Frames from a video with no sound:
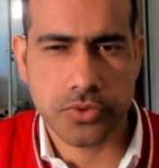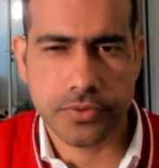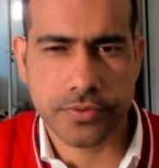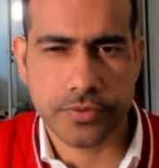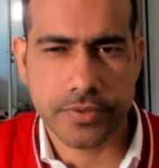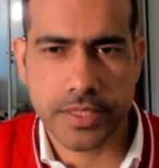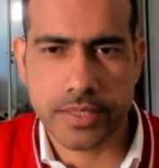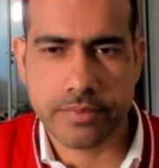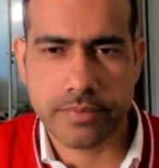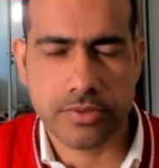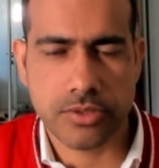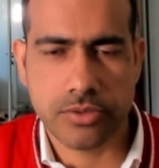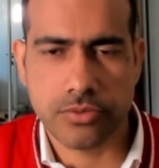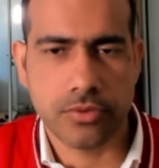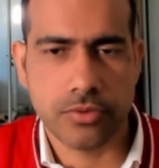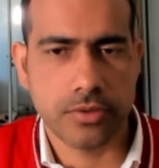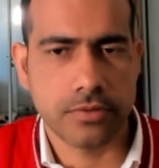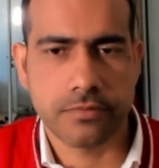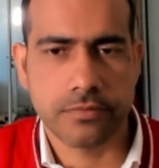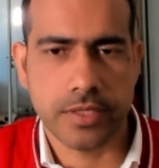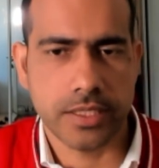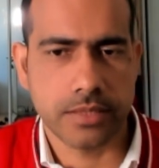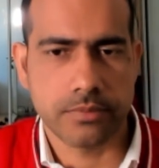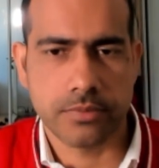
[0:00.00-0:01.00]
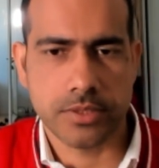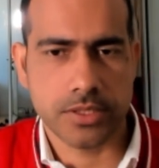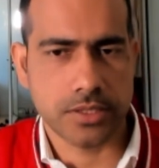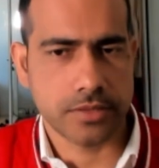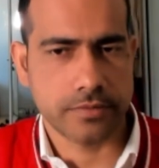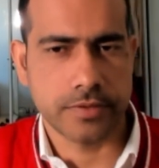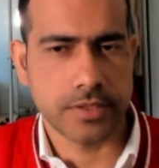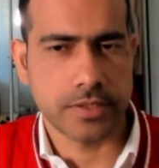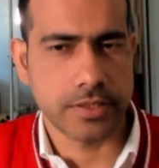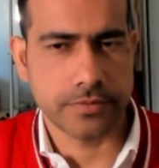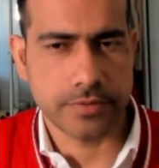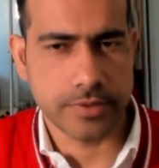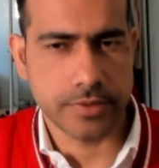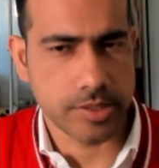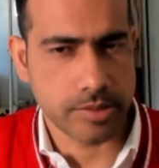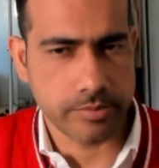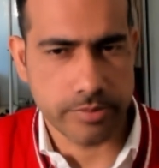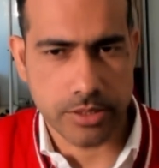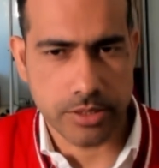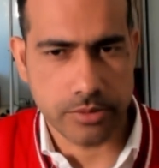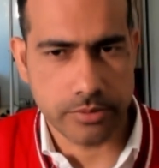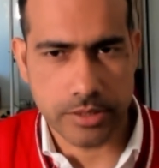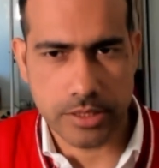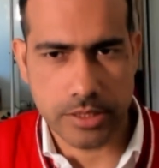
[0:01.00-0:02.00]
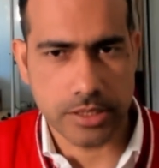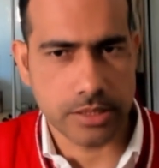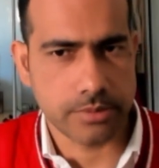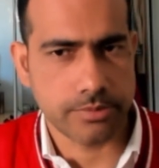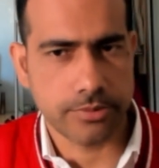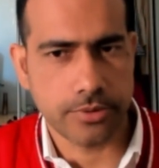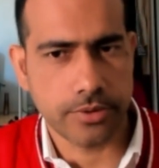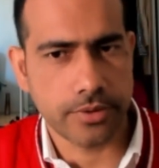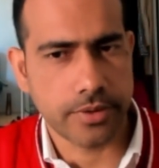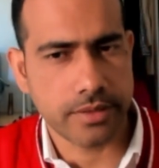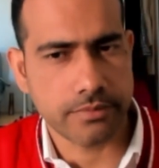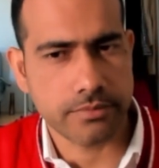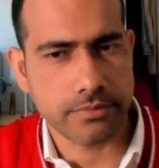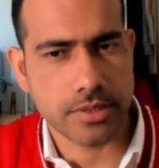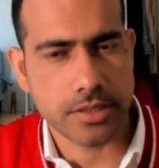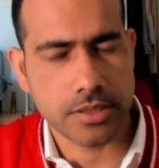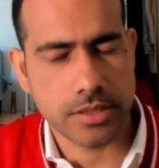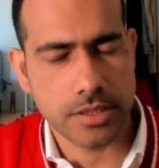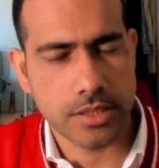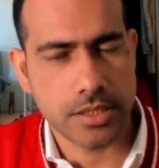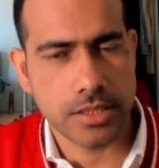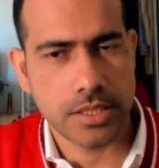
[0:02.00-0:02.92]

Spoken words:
times you won't find much of a difference between these programs.